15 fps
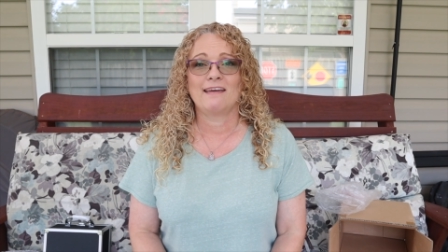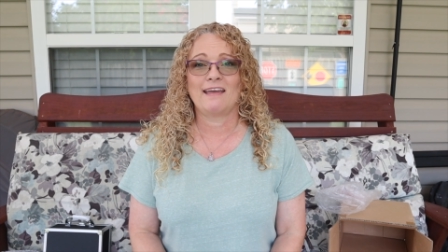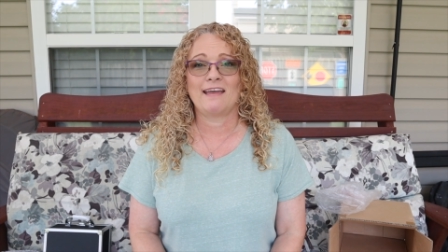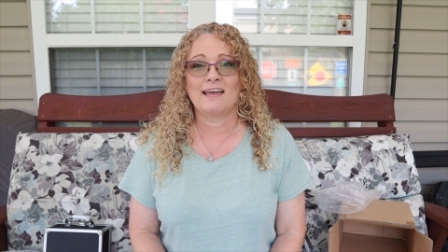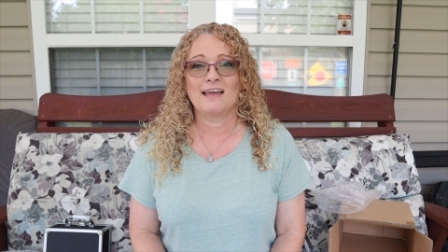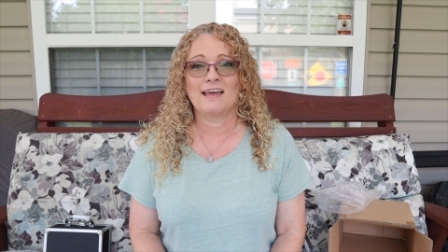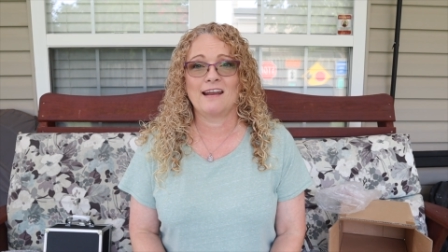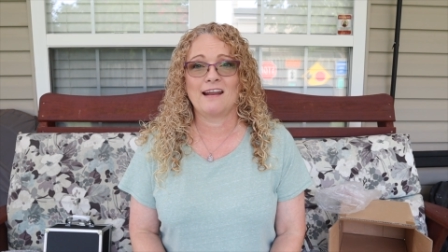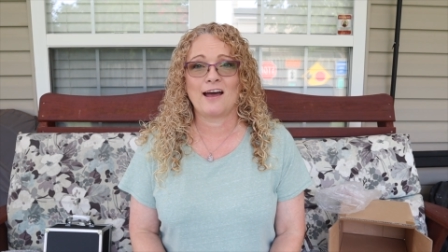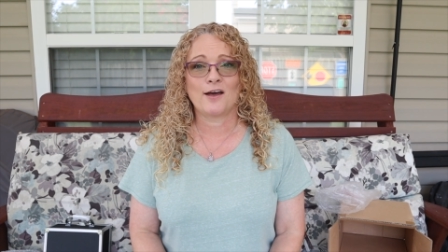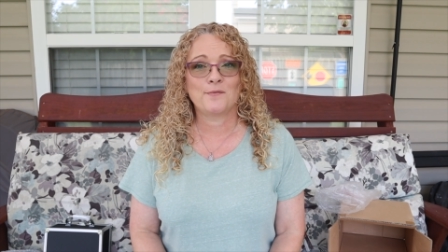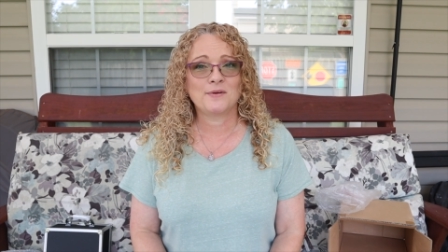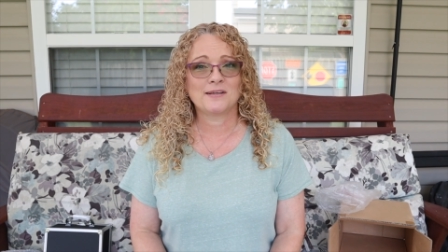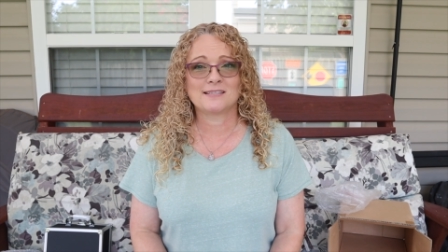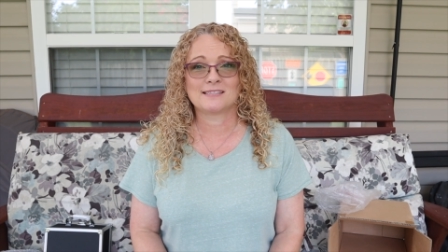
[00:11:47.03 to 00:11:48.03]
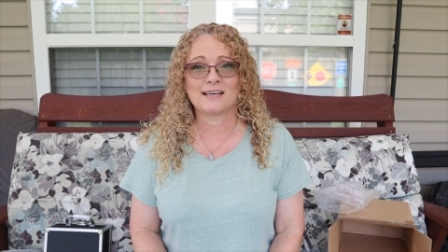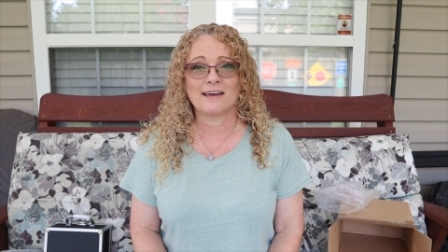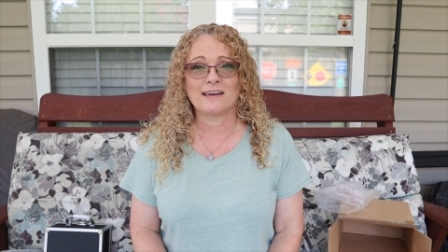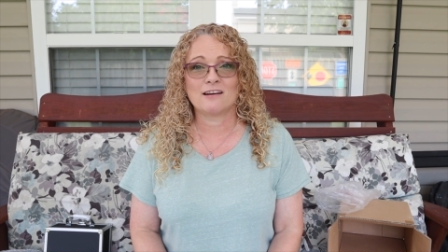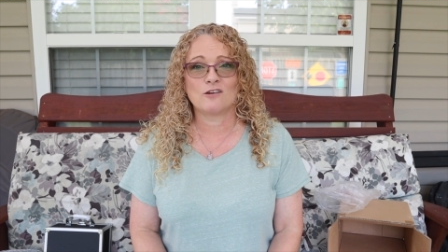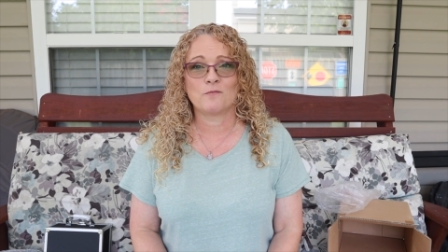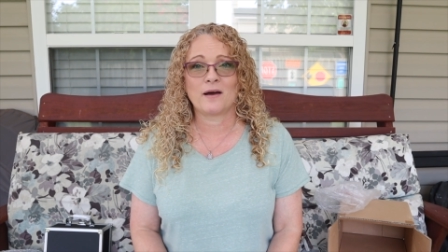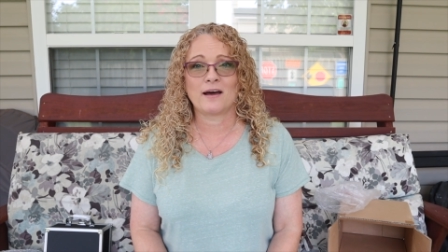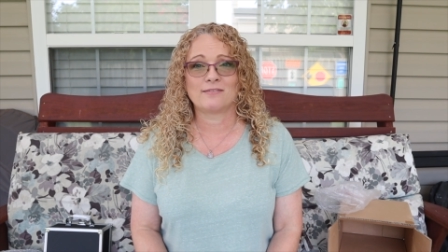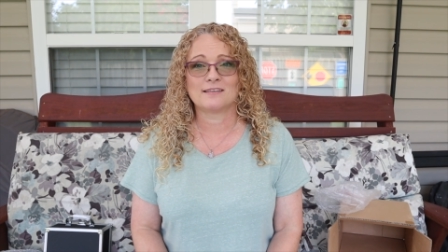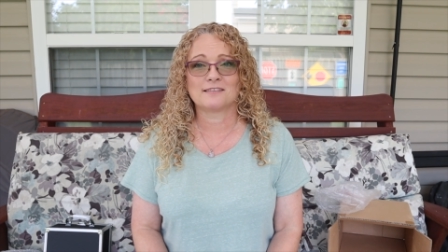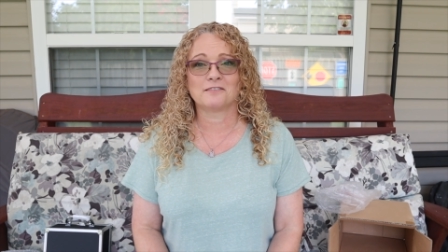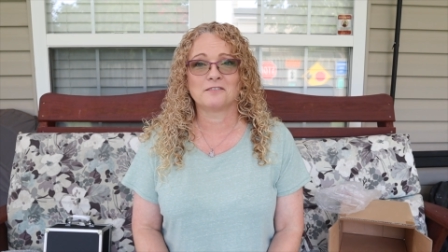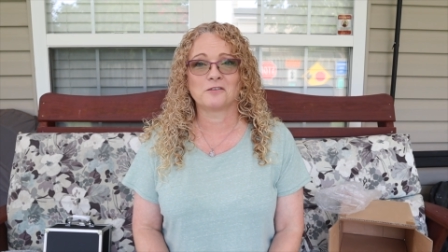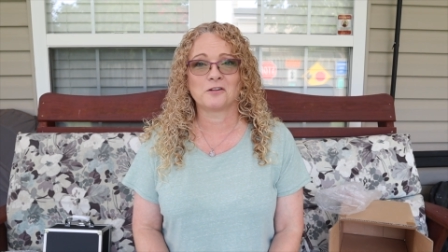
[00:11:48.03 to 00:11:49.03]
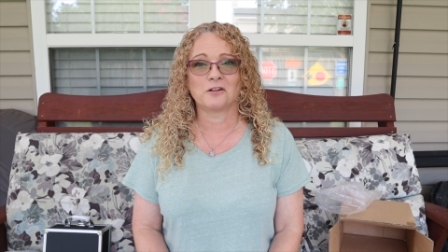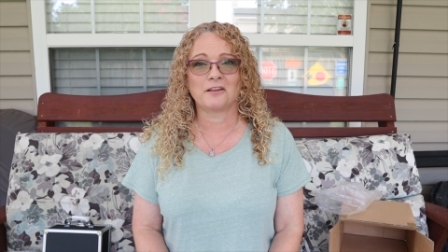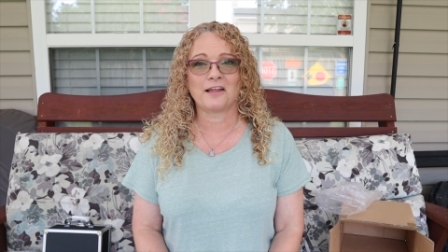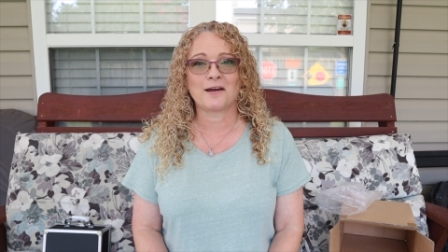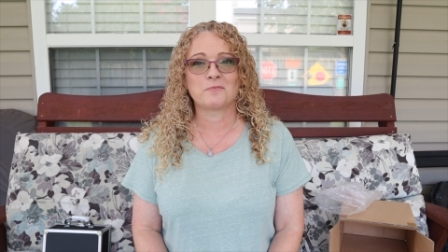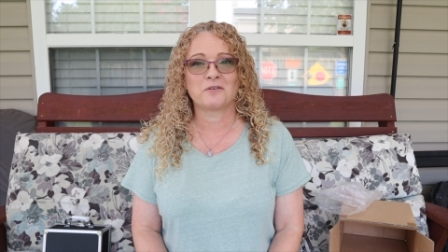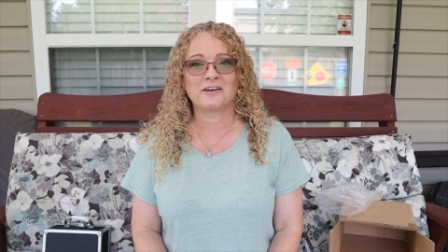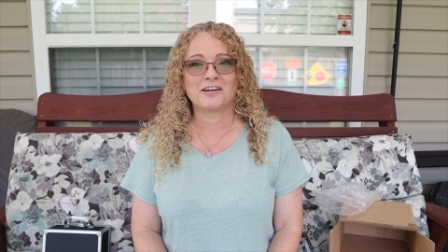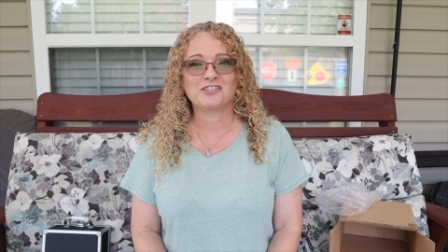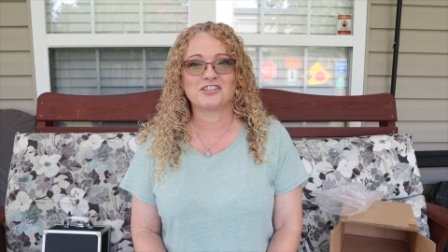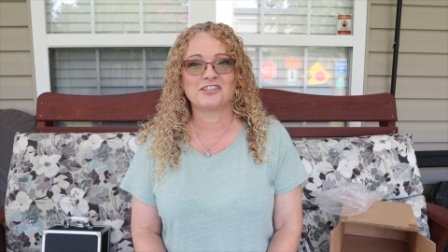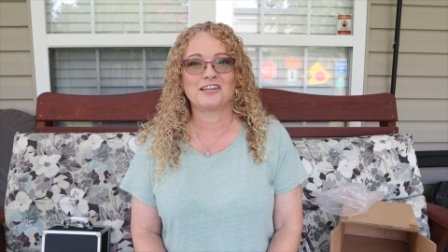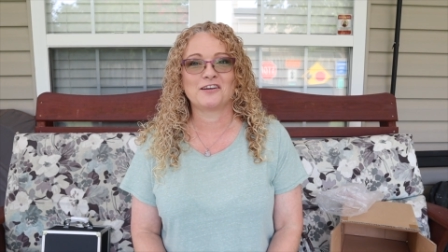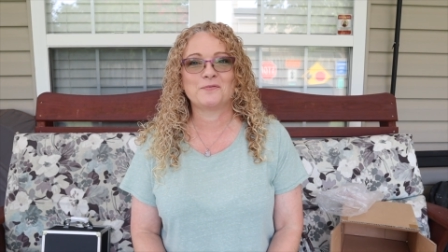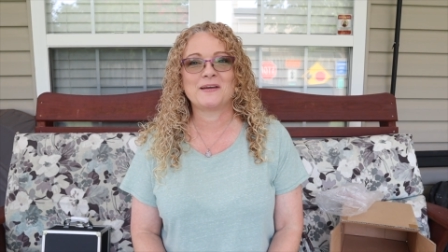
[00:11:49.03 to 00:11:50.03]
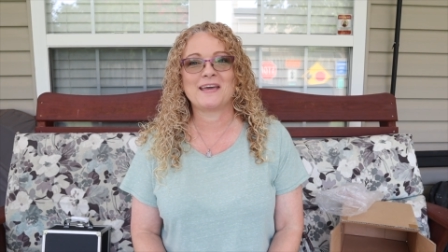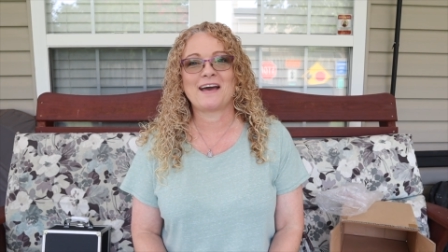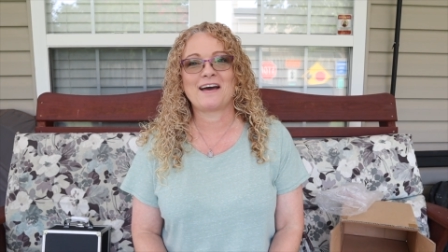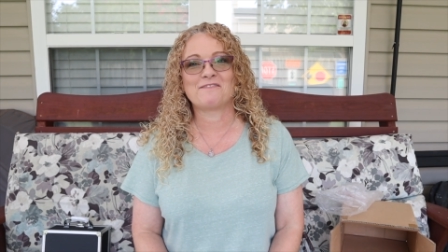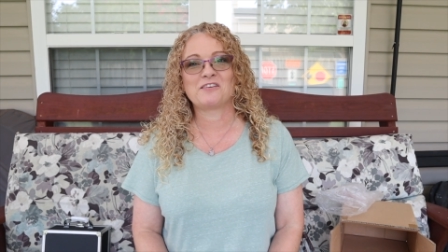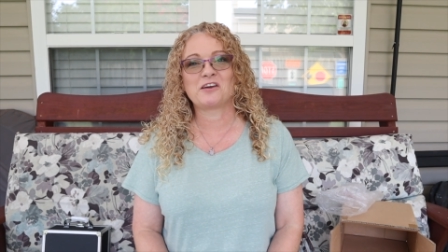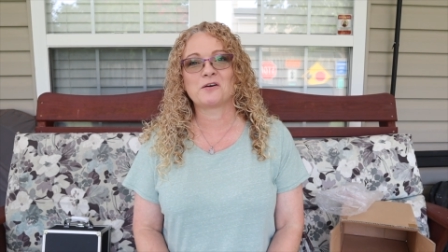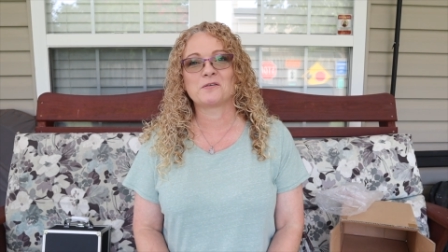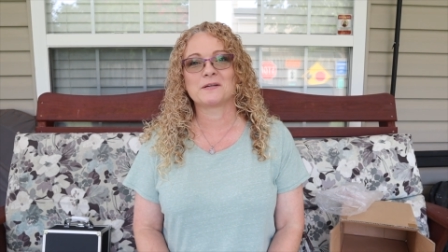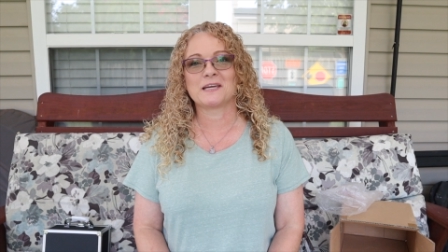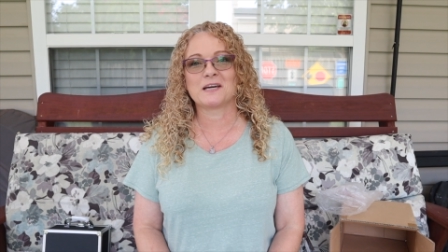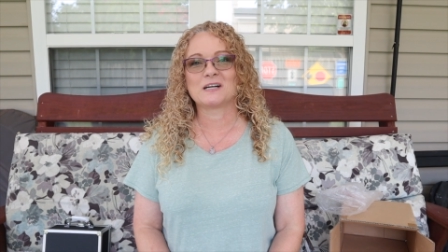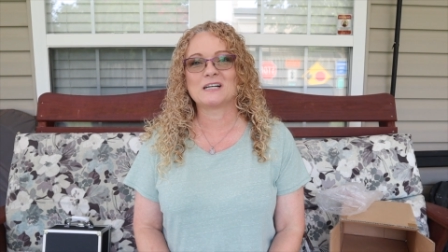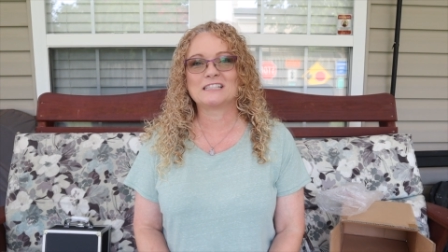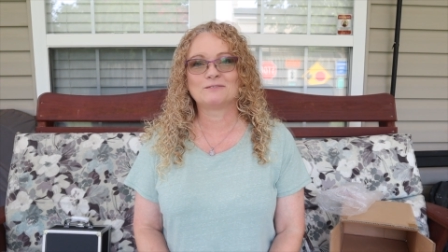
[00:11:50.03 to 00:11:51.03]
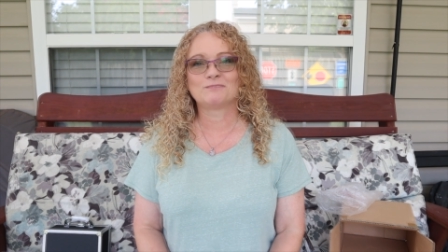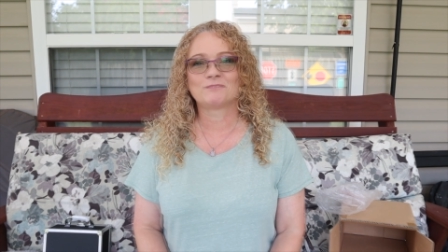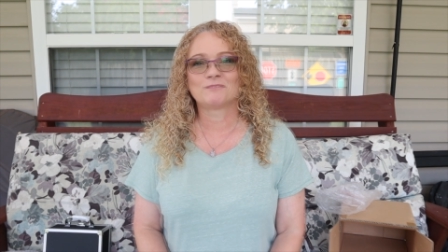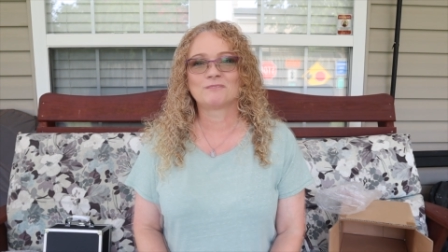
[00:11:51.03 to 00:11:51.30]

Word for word: And I'm excited about this little collaboration that we have going on.